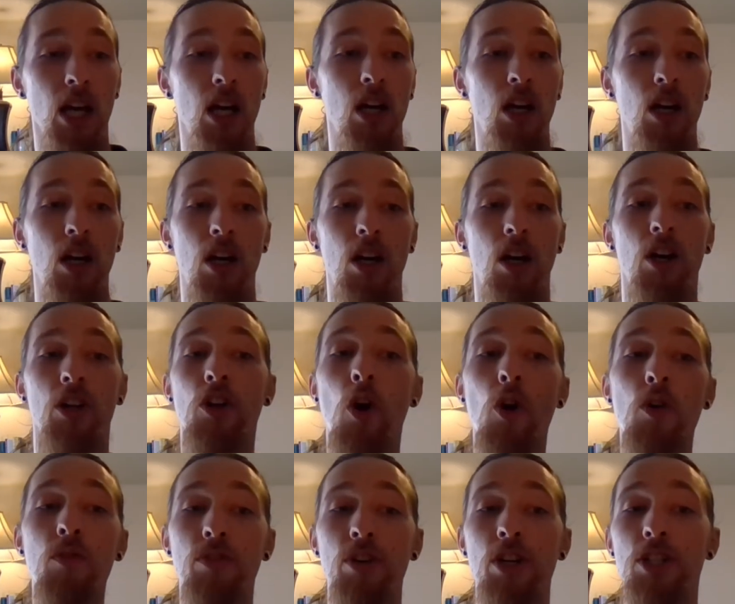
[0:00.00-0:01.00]
An
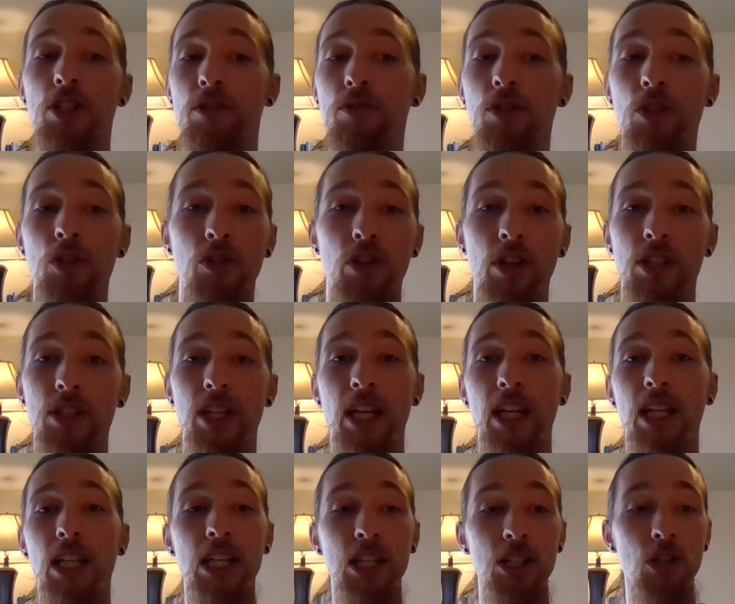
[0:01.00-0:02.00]
overage of nutrients
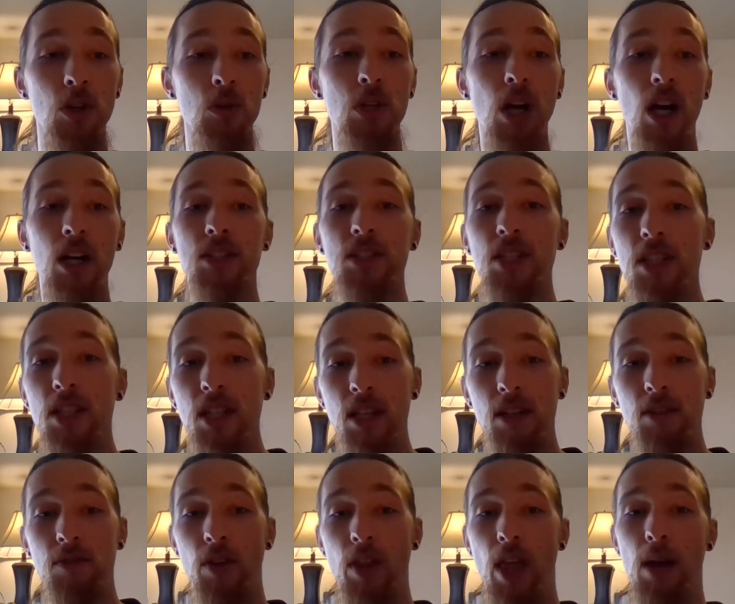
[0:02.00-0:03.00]
can lead to
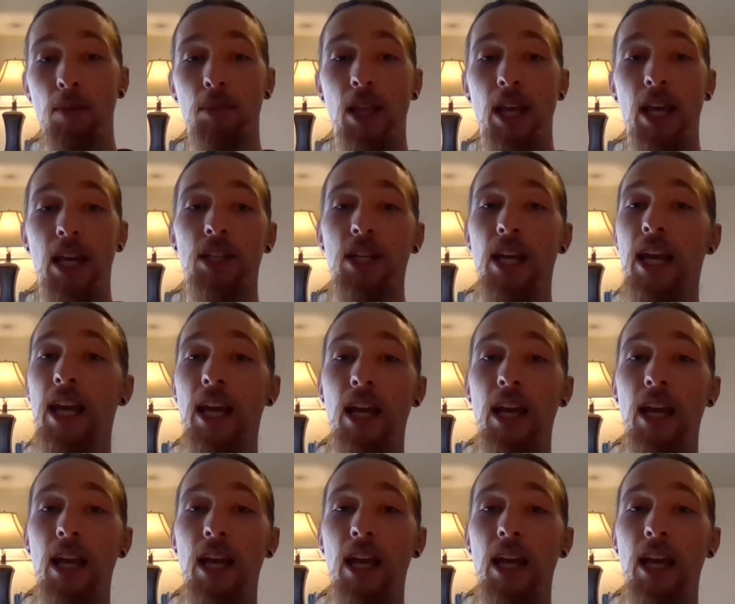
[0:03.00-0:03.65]
toxicity for that plant,